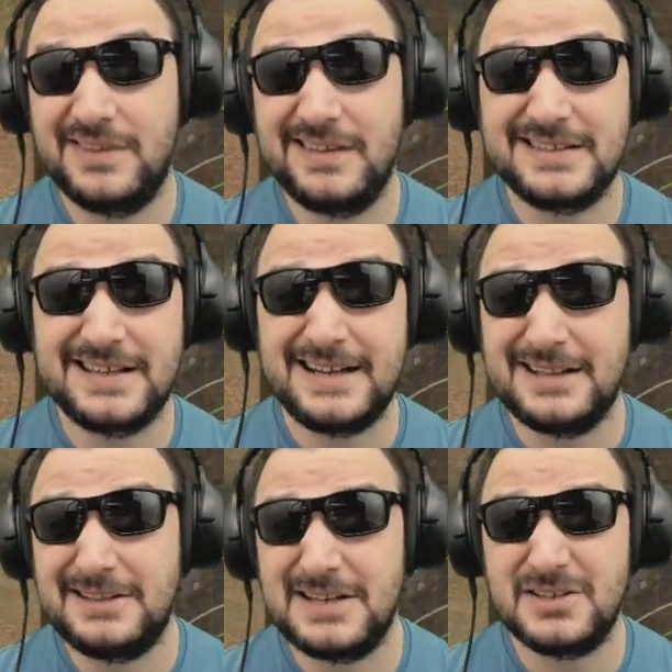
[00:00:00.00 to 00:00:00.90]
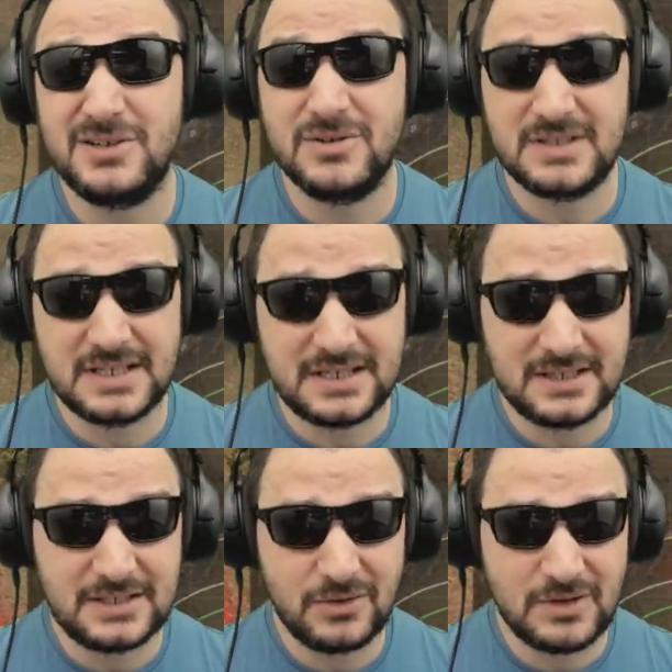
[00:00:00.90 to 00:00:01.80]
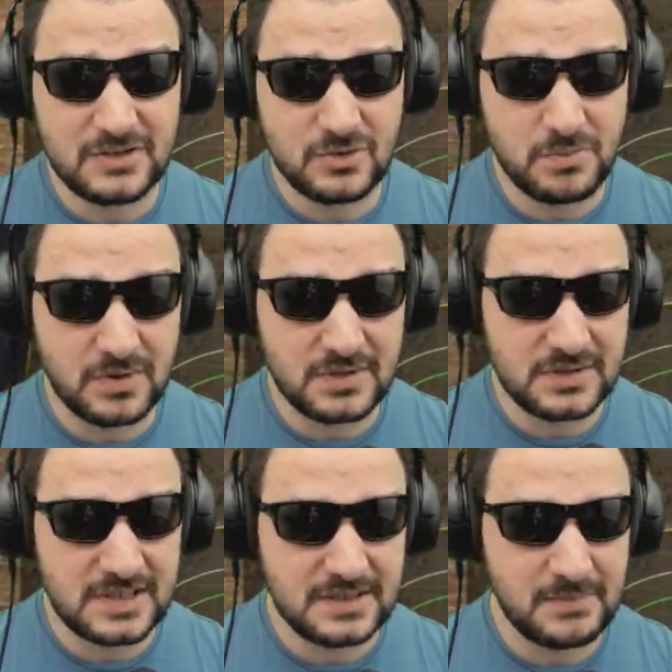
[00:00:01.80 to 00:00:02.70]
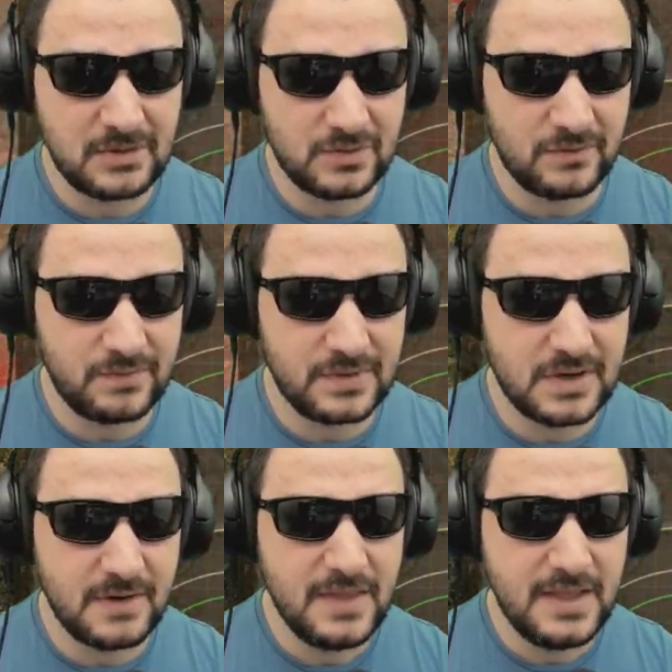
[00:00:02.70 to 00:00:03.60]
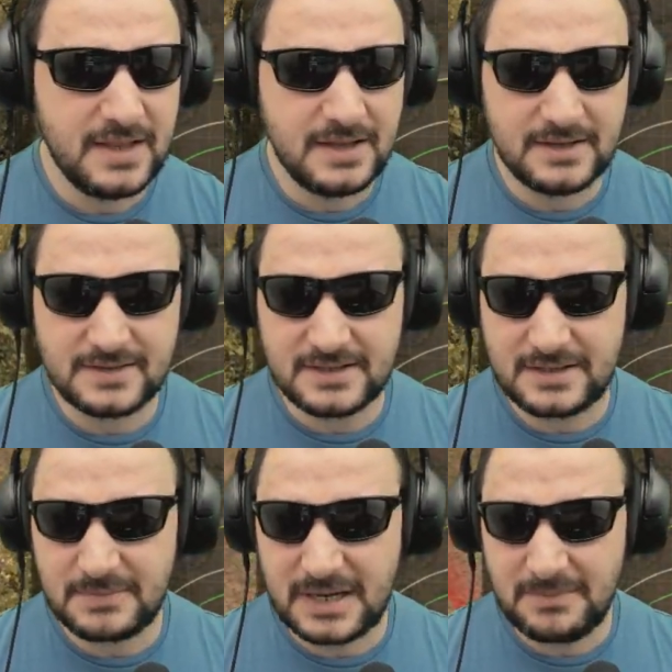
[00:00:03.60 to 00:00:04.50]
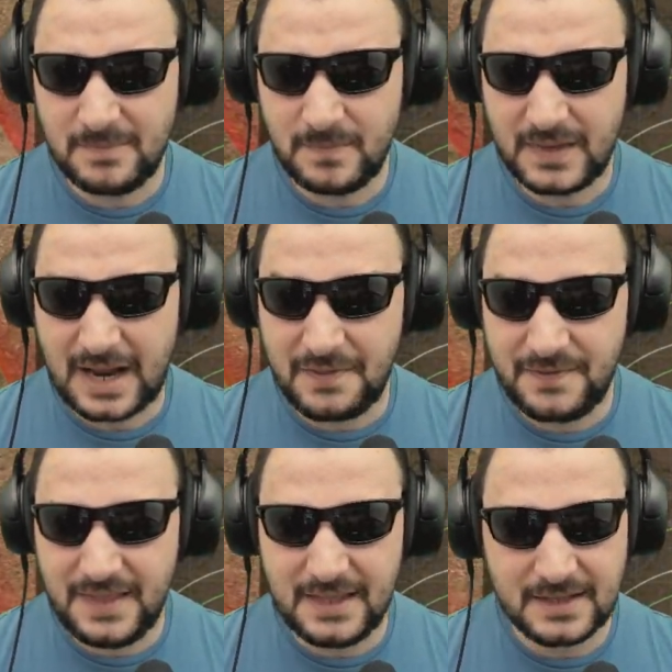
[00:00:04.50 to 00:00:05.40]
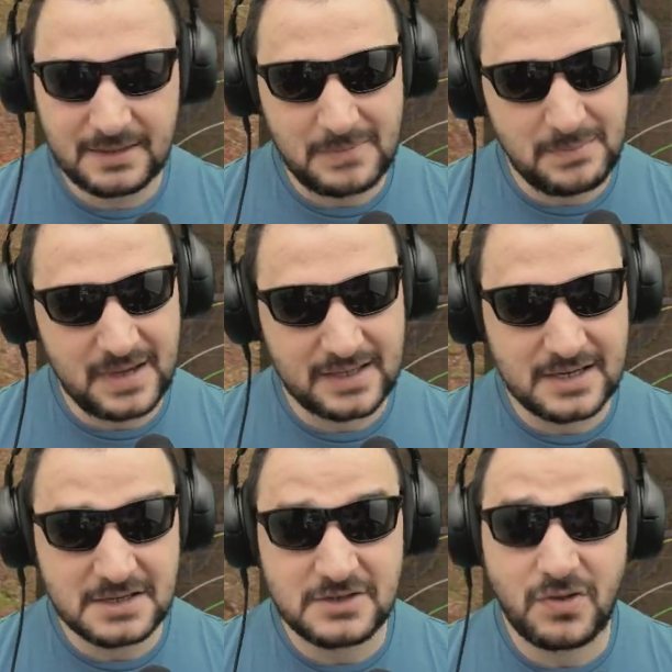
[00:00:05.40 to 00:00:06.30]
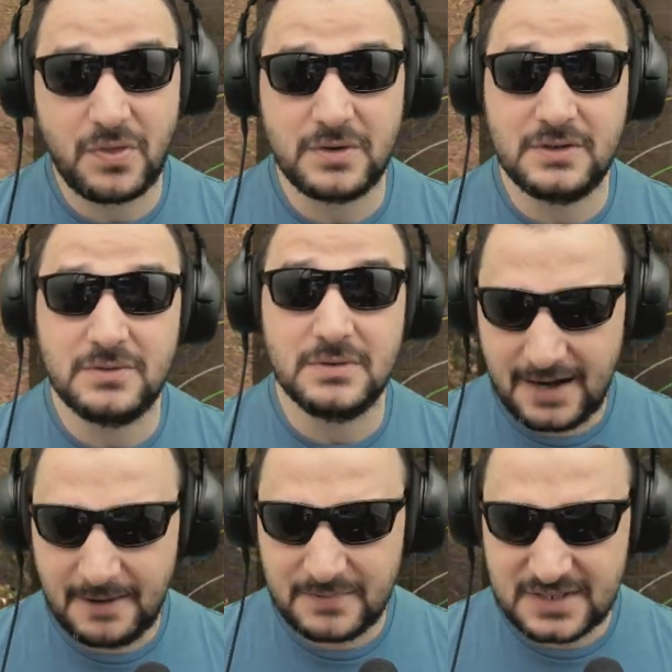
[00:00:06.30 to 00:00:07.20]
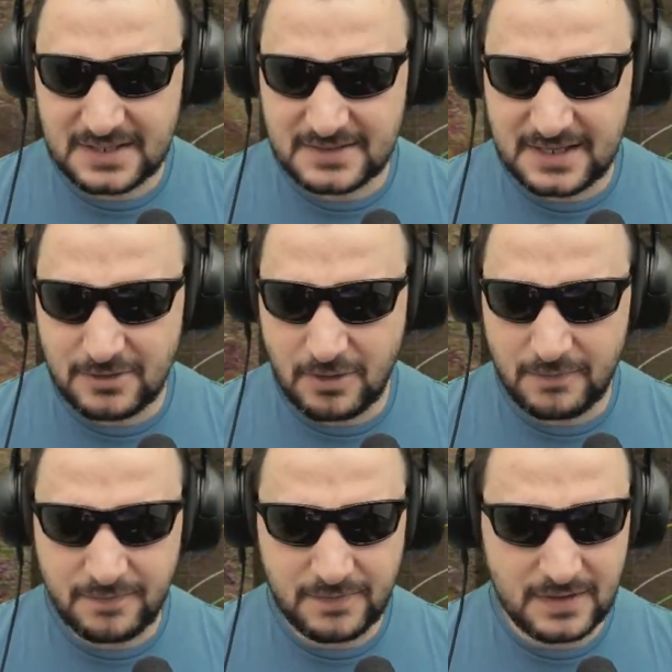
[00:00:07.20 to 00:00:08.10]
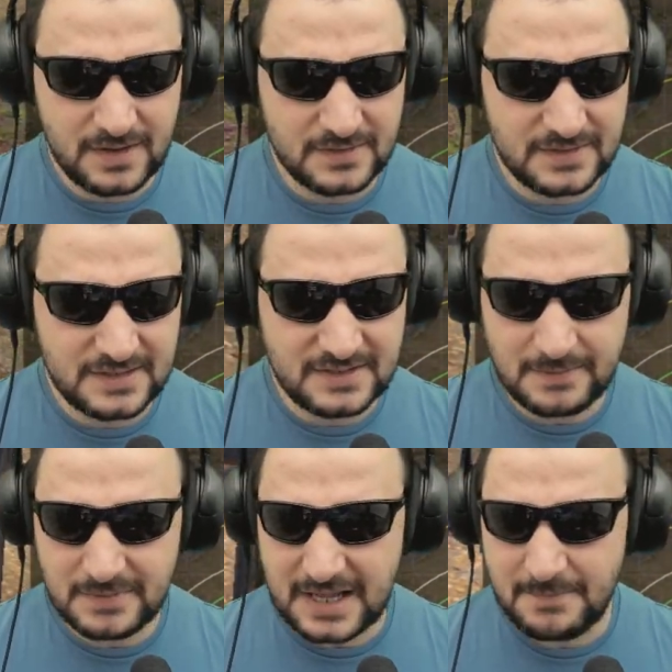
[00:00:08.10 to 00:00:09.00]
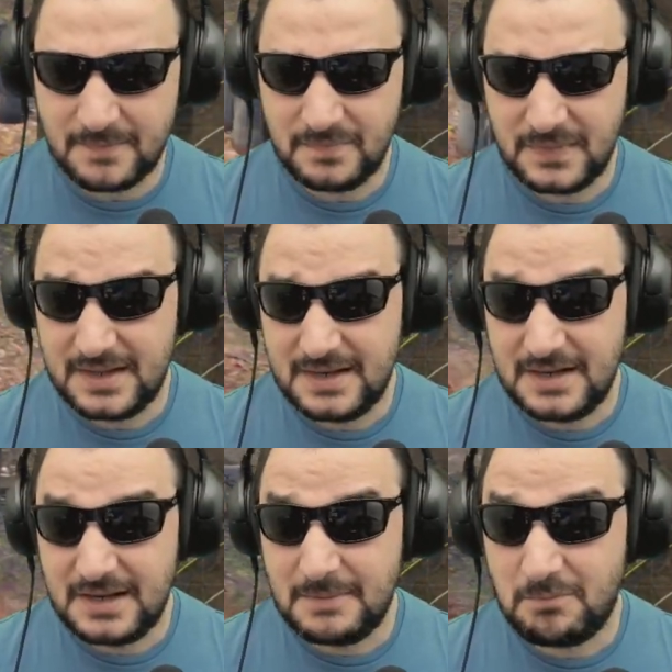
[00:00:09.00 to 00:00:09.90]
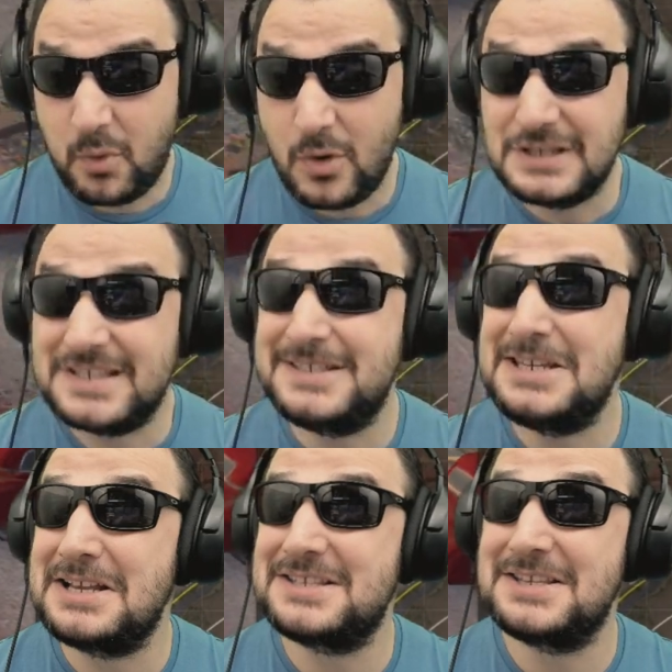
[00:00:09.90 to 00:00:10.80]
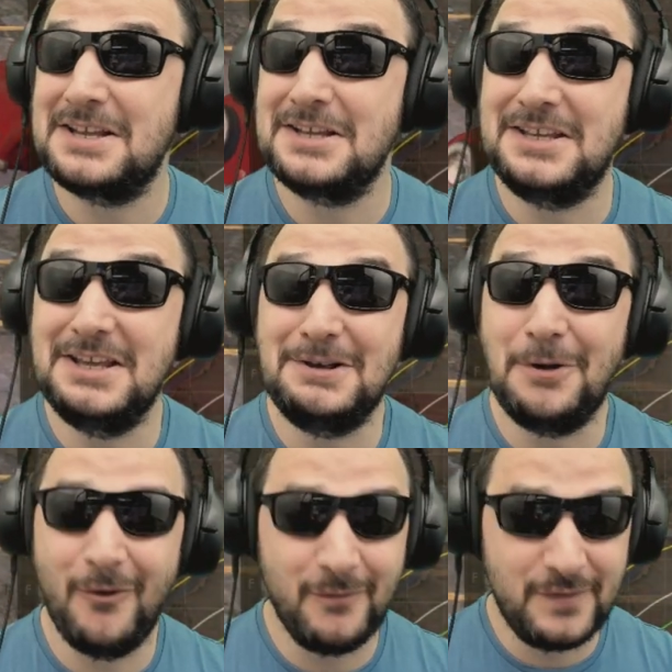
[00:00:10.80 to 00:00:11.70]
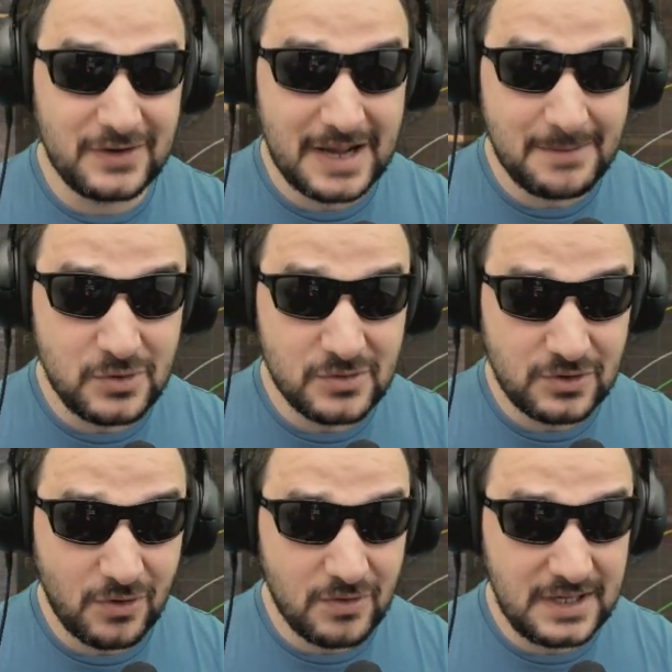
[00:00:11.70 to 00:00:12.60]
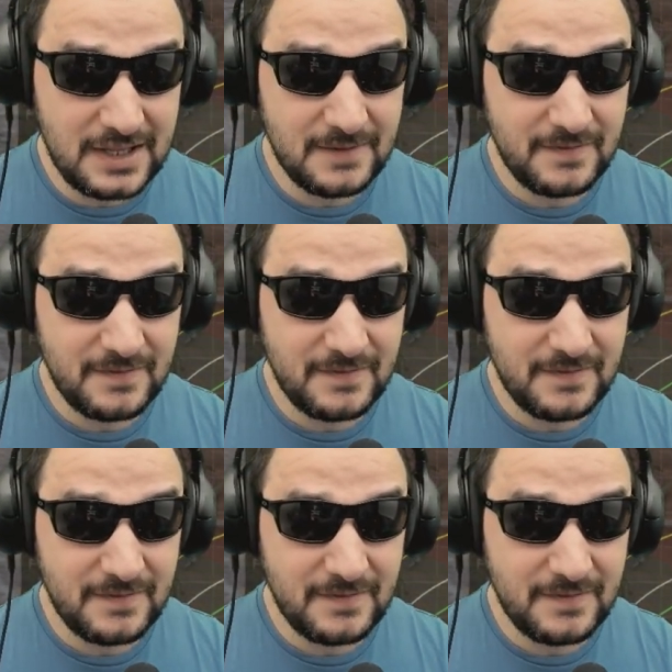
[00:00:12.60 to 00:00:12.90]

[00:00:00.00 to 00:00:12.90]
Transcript: It's got like three slots and it only supports this amount of uh, system RAM. I think maybe I can reach thirty-two gig. six gig of uh, system RAM, zero point six gig of V RAM used only.